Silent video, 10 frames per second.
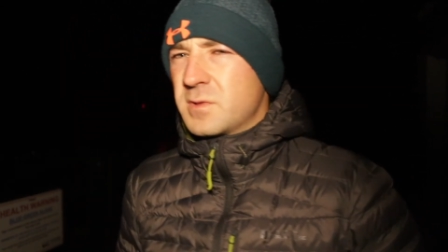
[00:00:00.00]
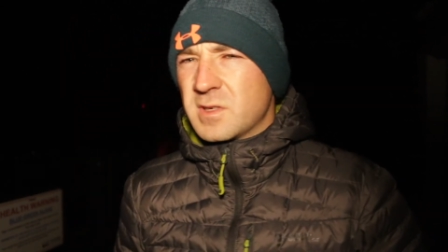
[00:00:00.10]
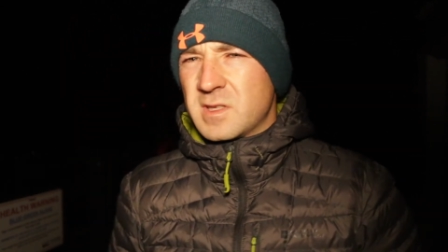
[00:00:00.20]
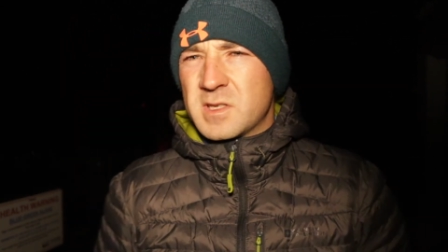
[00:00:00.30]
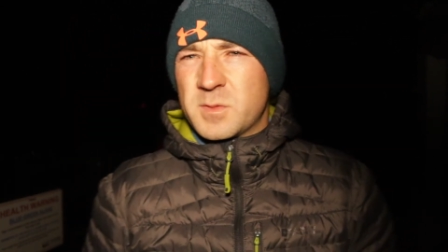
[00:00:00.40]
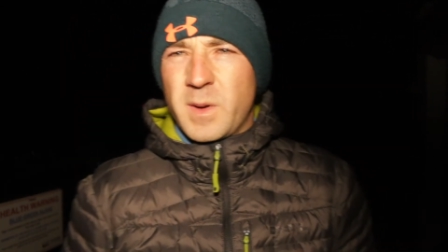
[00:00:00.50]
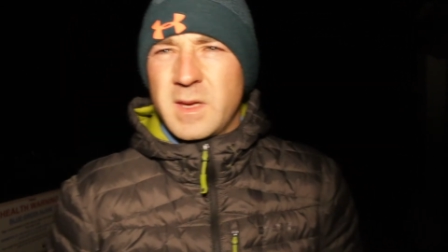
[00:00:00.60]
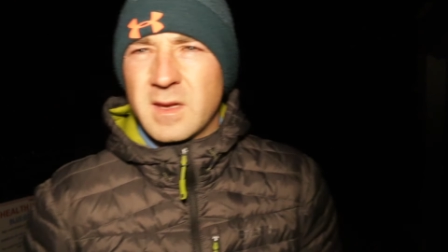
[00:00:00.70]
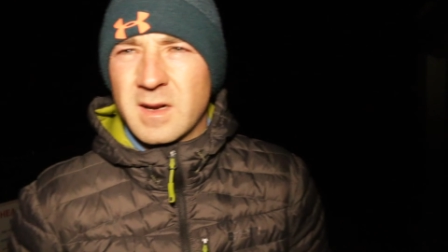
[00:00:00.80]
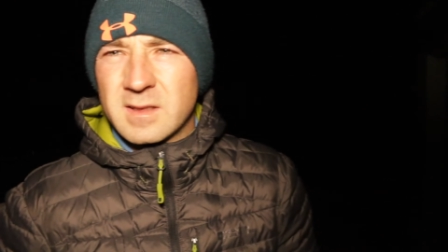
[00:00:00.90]
just a
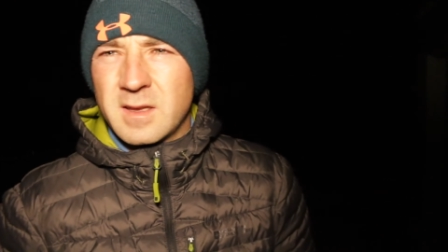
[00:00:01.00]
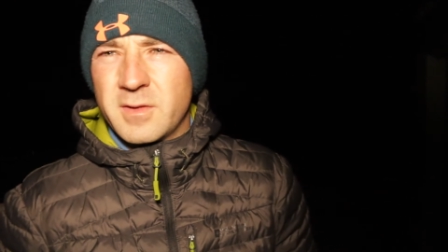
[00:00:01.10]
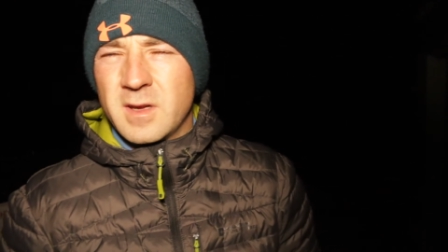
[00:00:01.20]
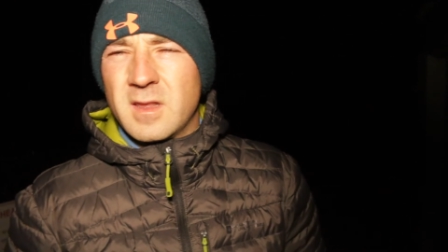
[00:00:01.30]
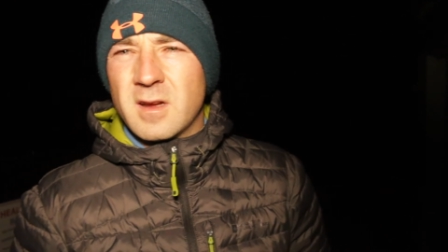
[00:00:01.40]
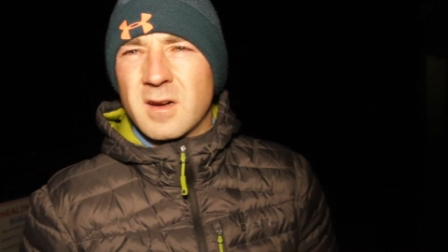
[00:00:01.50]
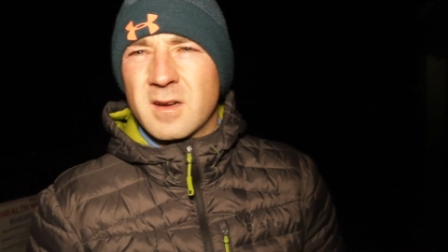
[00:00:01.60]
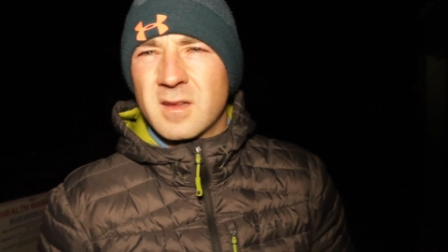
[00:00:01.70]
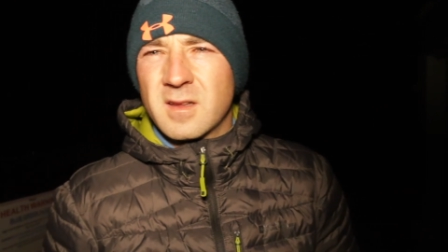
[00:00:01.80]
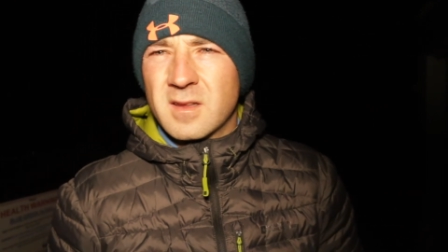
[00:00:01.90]
spike in activity there
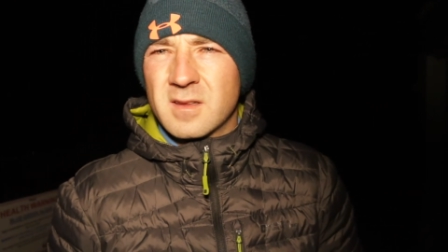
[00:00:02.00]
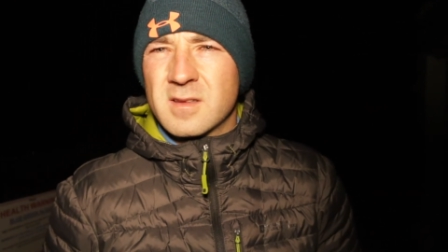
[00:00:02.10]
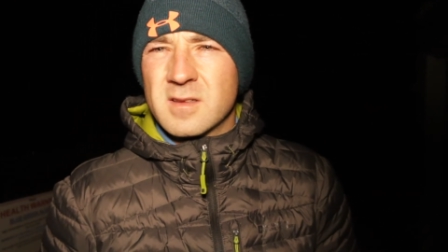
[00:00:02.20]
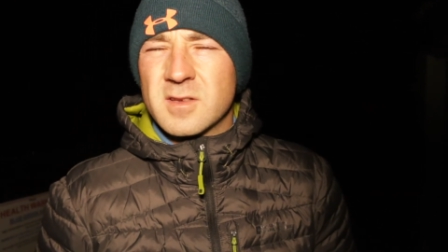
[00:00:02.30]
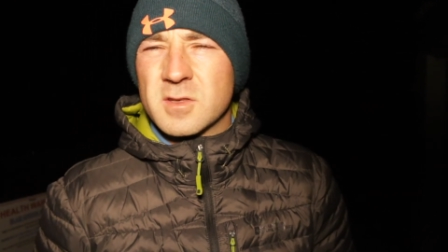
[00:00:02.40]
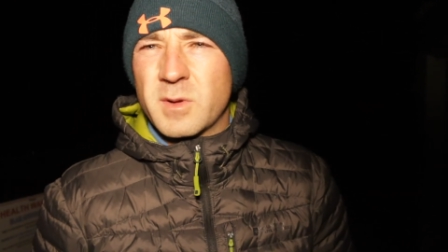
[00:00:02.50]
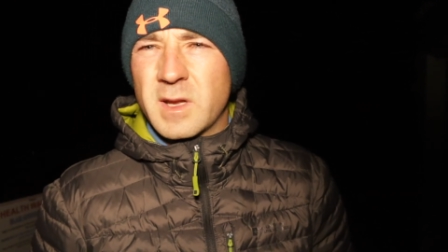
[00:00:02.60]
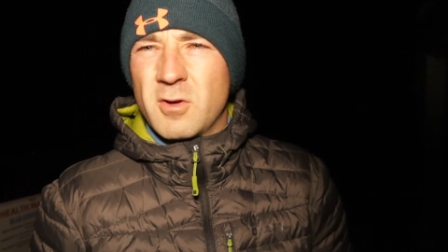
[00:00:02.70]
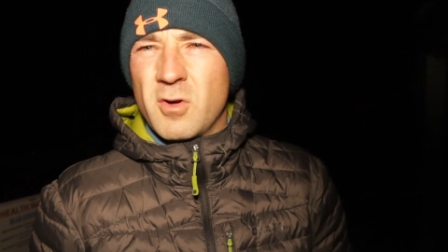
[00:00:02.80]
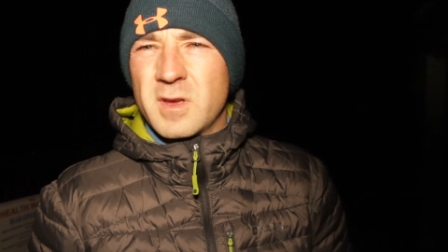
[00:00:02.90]
just when
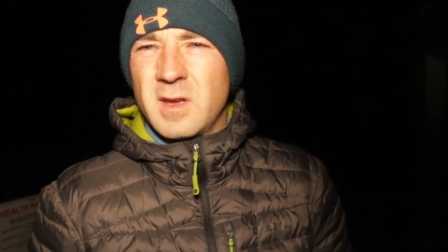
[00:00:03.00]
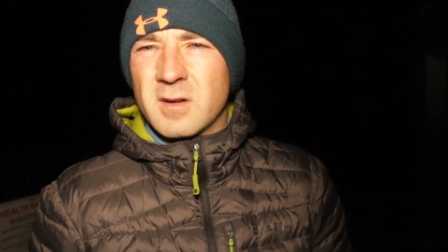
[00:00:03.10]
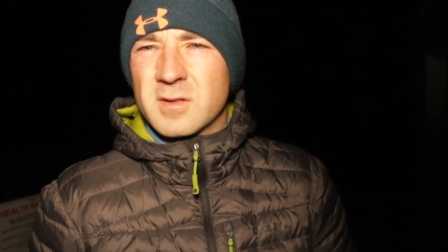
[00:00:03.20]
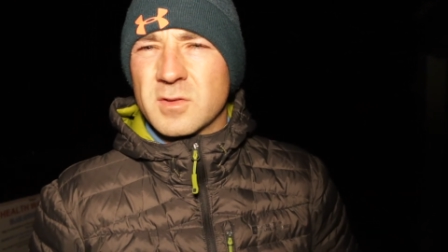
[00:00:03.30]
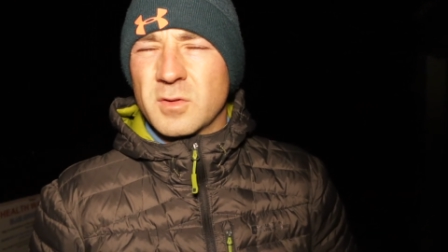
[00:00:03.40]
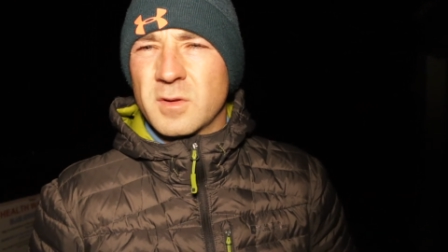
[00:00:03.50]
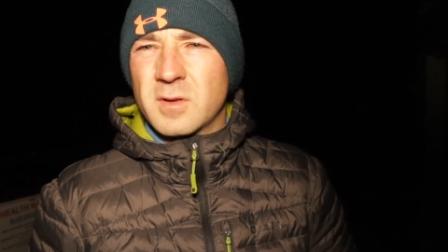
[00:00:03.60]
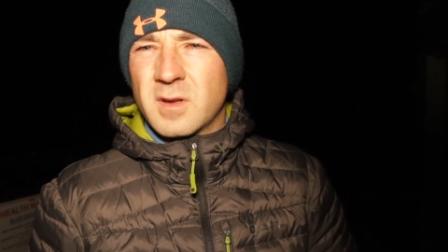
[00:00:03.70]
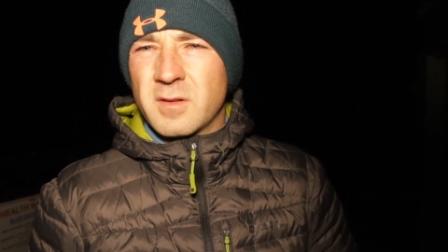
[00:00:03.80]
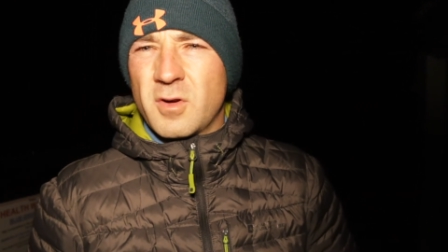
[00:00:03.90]
I got here, so
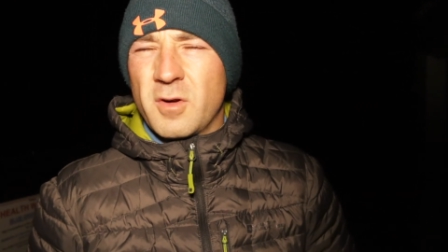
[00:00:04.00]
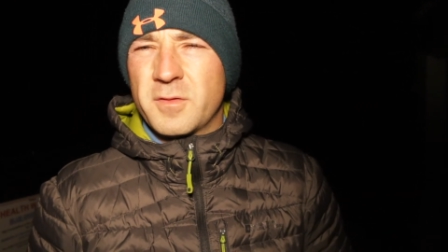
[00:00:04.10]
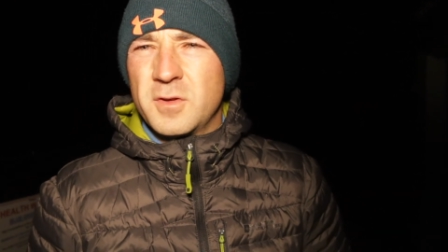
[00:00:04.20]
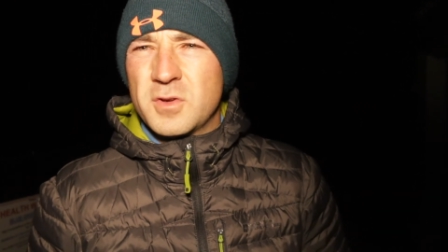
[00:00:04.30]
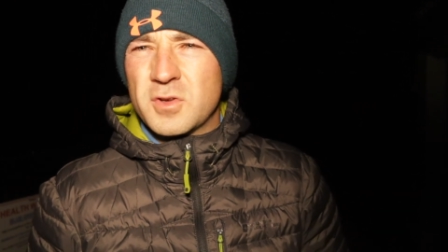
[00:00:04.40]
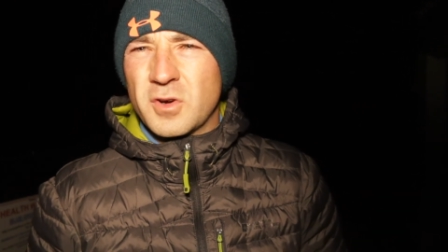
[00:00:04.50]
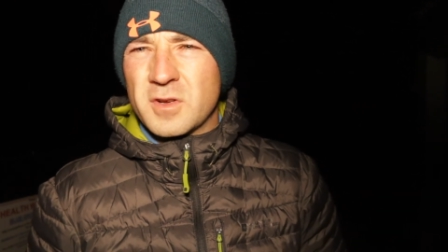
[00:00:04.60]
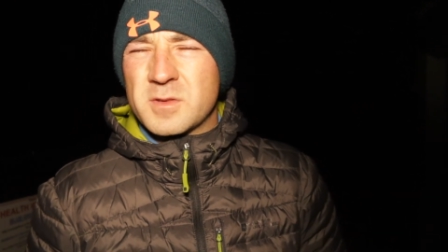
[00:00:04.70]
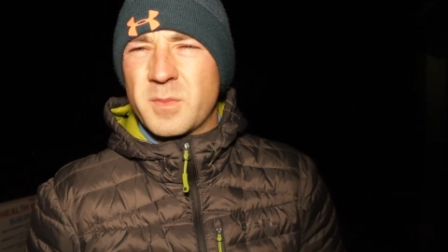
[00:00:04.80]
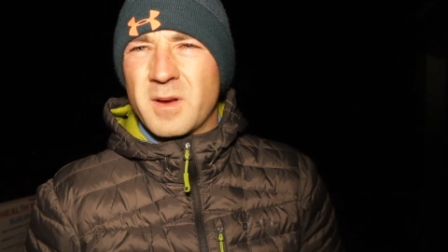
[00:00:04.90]
I've got a few
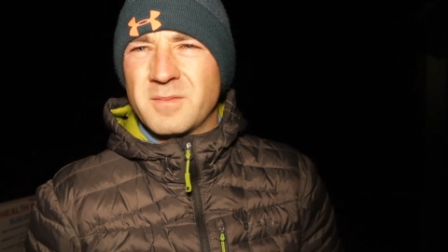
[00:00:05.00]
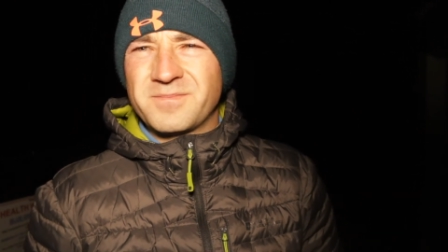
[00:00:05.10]
shots, but